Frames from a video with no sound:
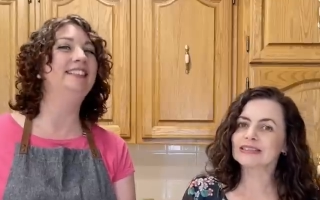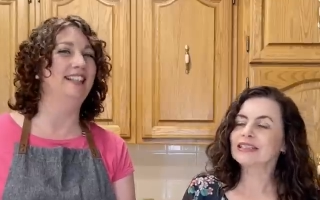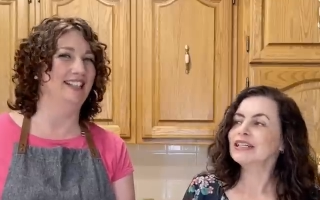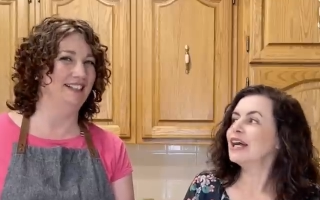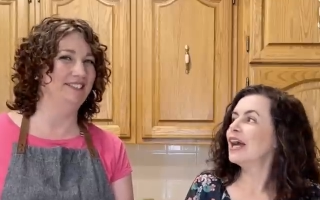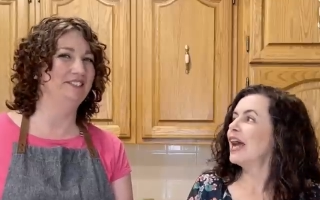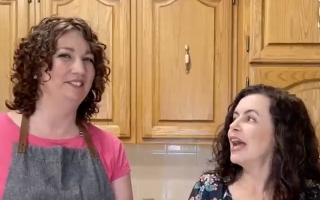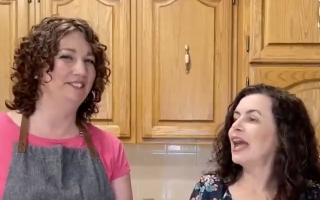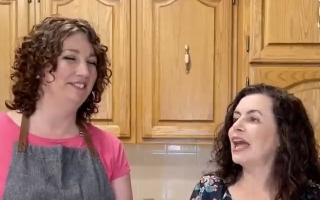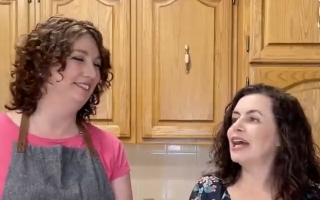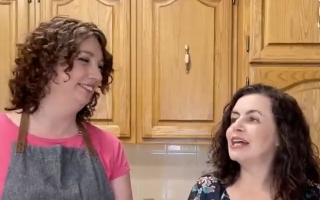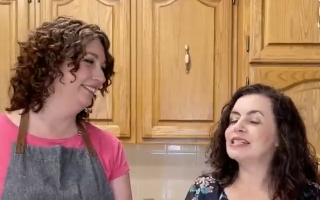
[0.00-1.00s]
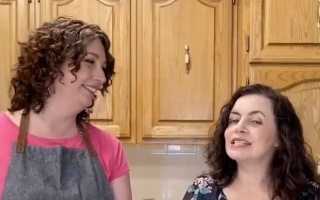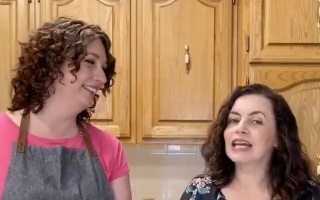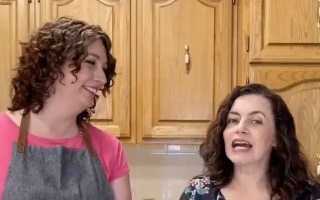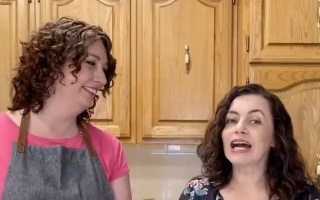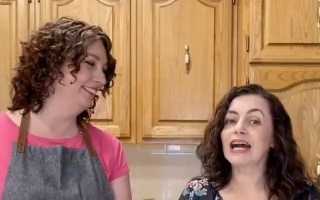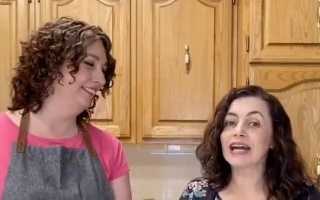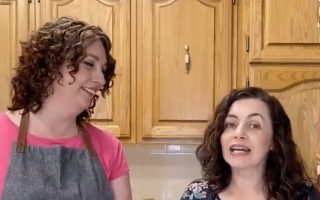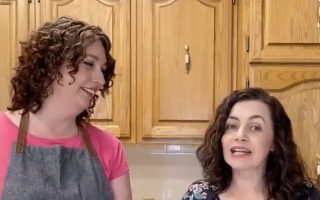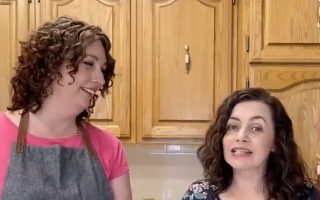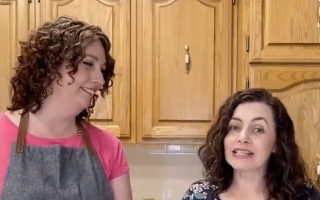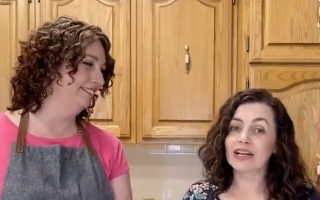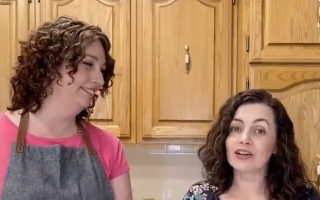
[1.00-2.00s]
Speaker 1: Yeah. And I
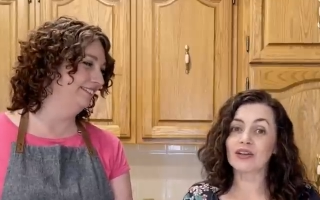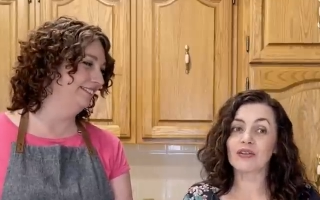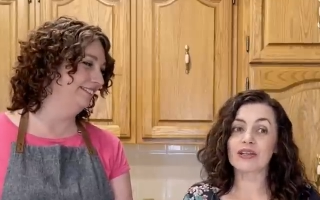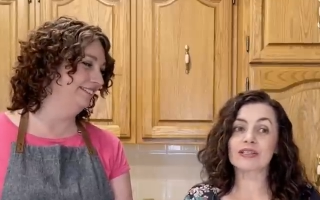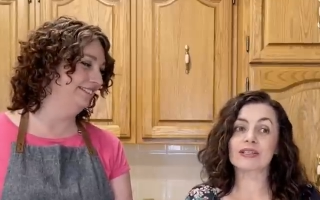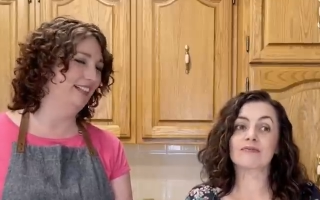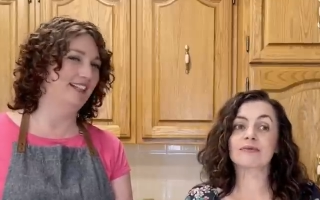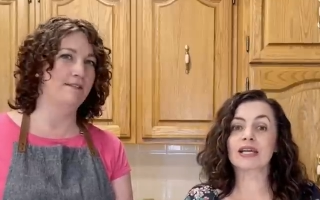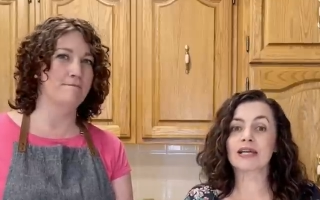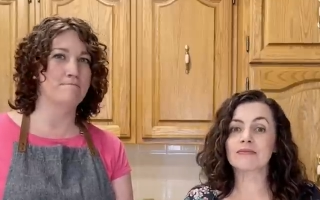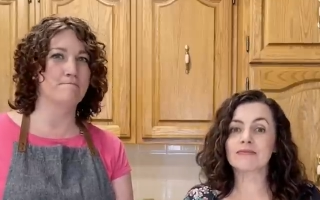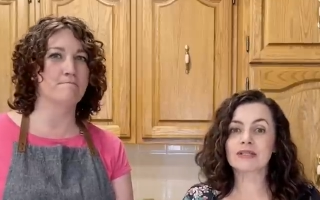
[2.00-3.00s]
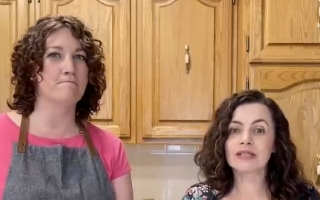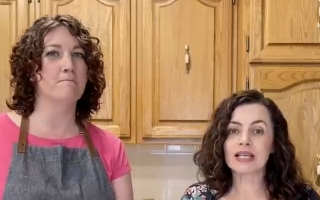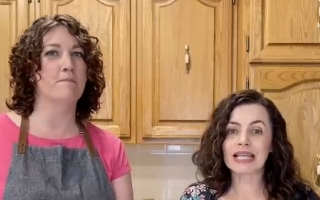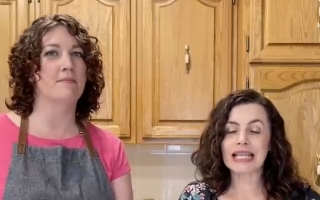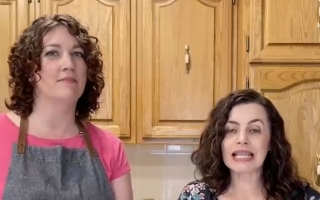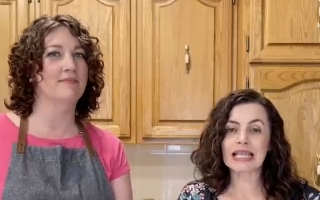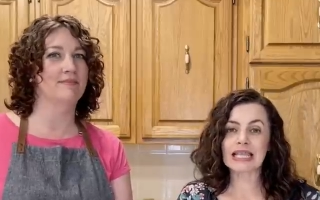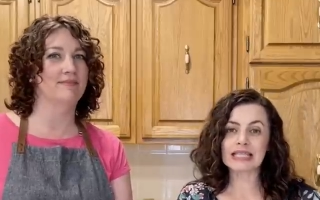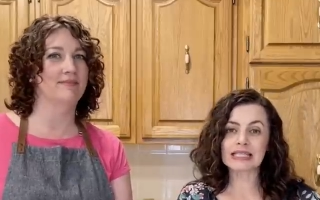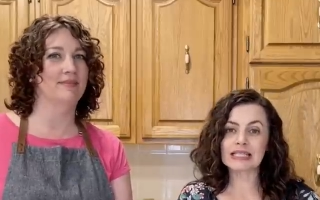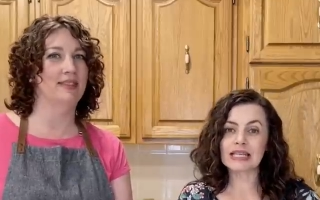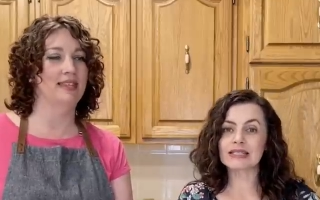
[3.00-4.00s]
gotta tell you that sometimes
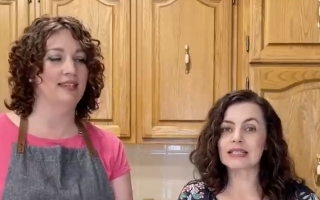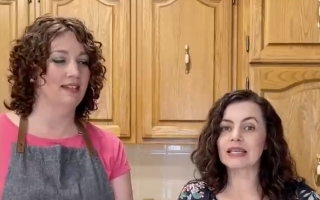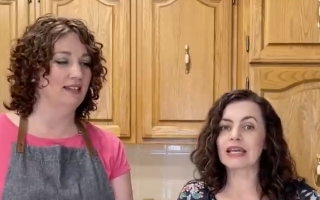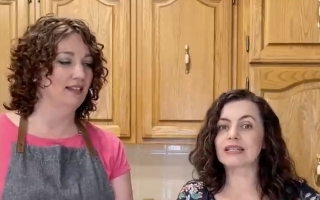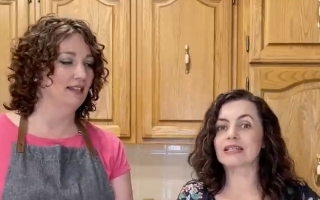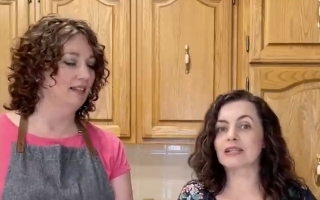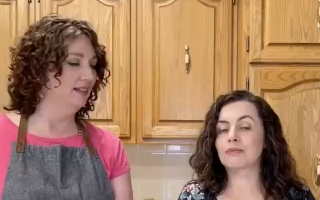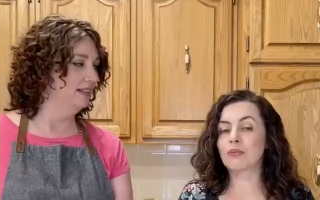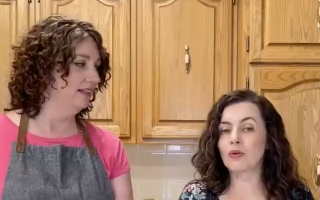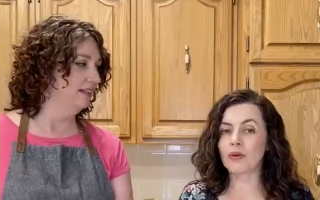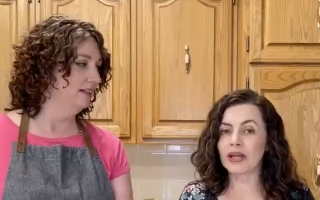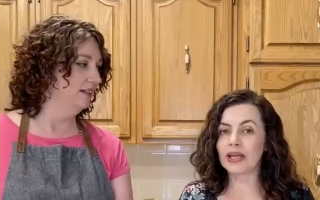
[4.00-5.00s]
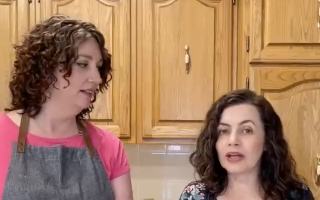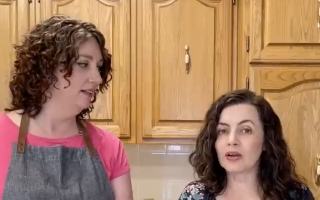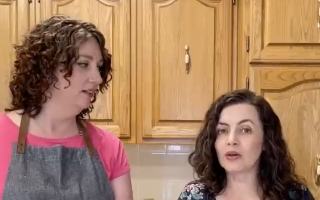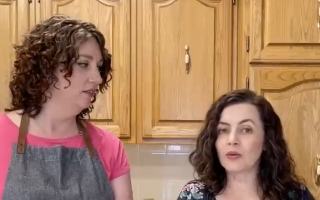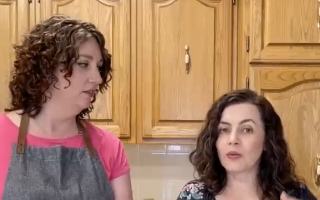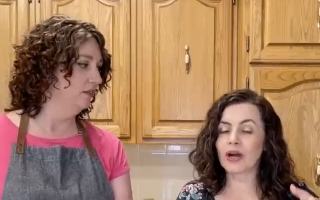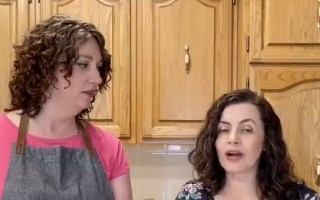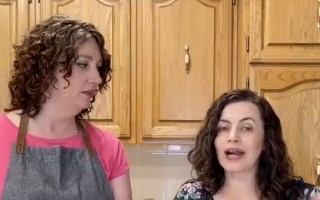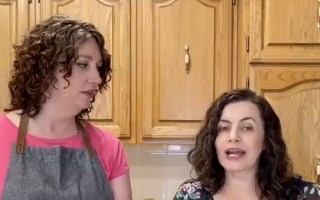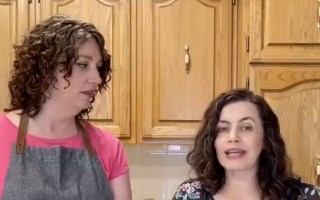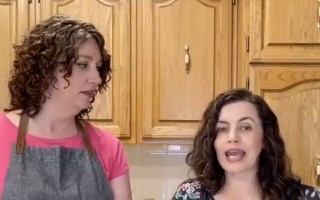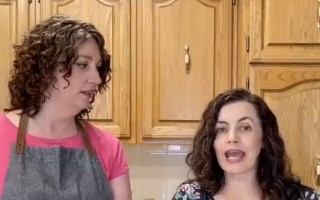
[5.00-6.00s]
this doesn't get to the point where
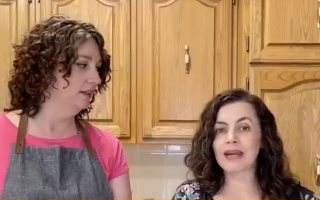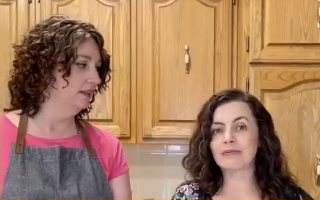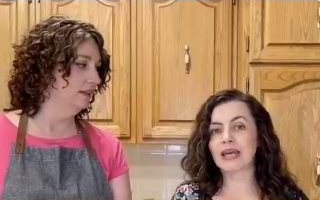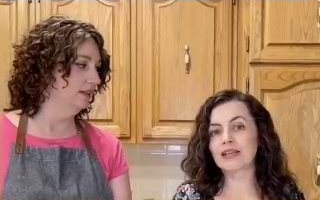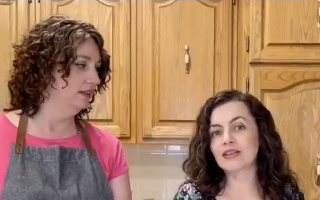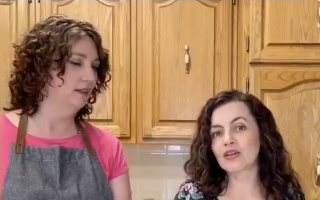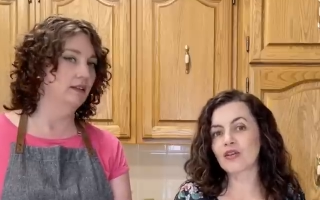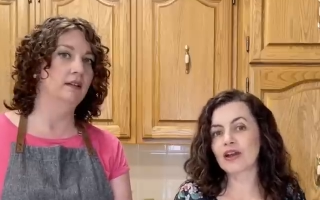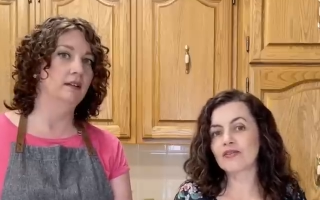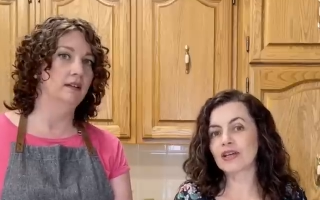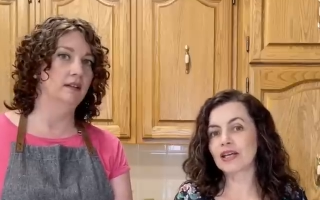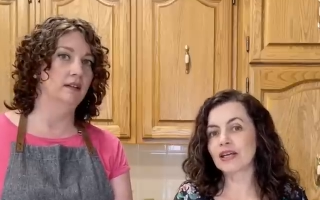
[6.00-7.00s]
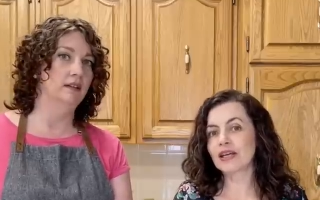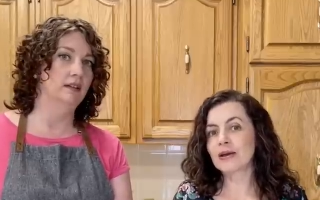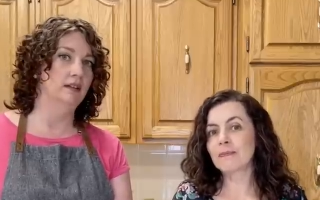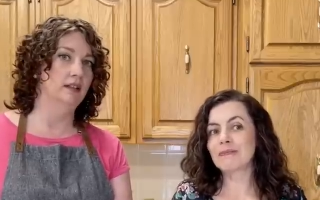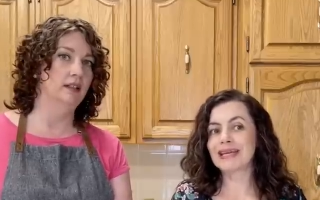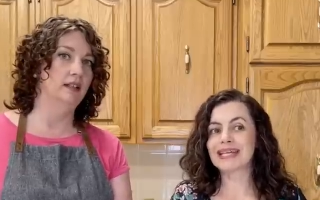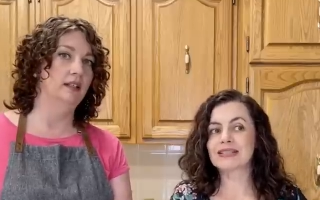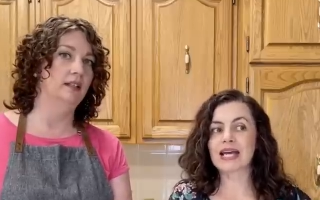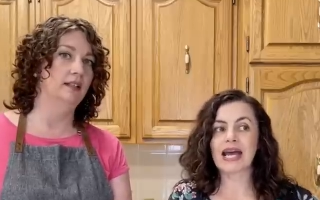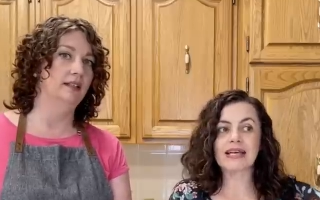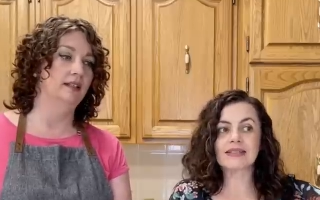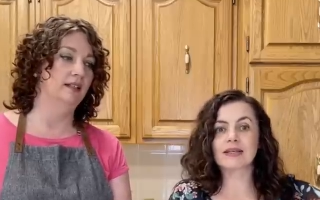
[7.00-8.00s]
I can make the gravy because
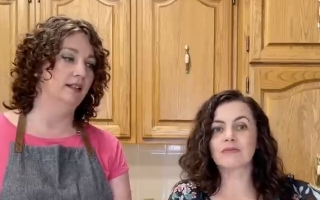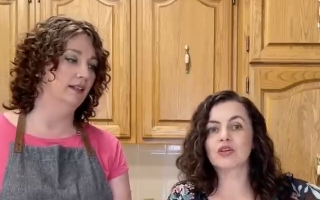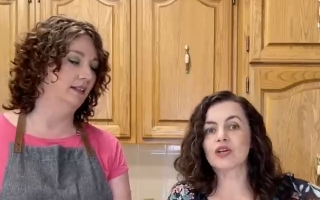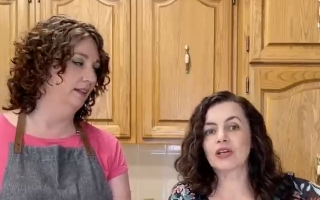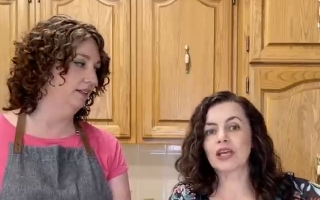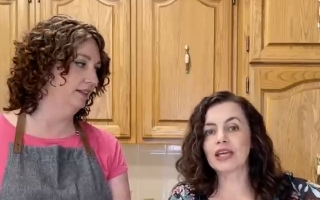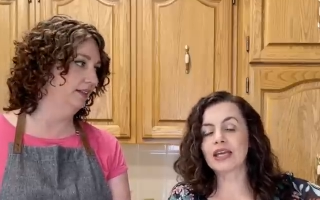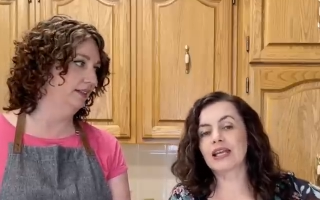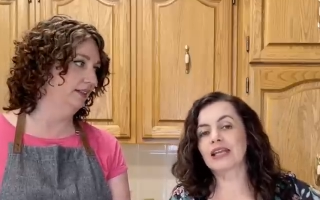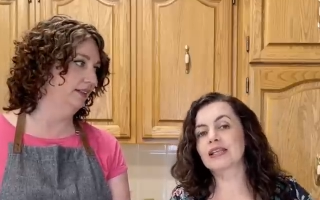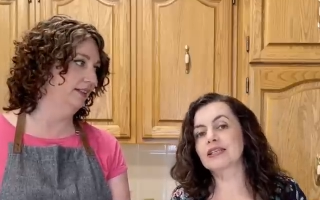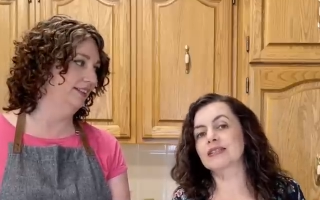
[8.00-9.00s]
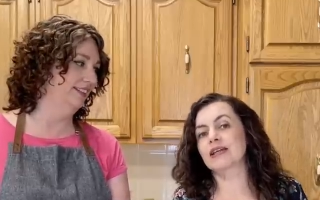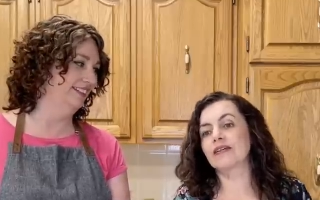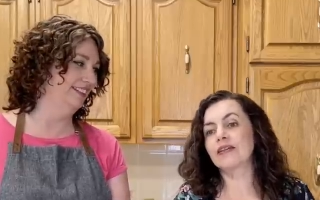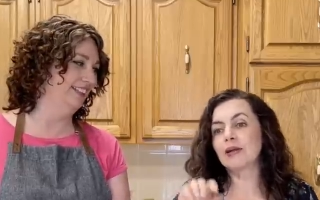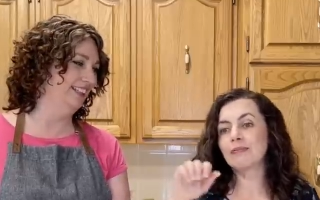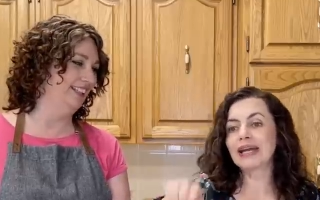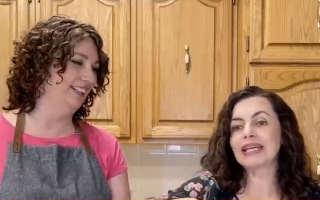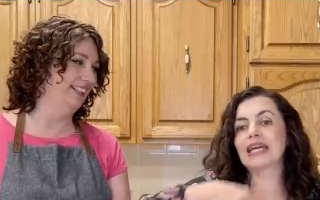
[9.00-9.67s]
as I'm cooking it in the skillet, my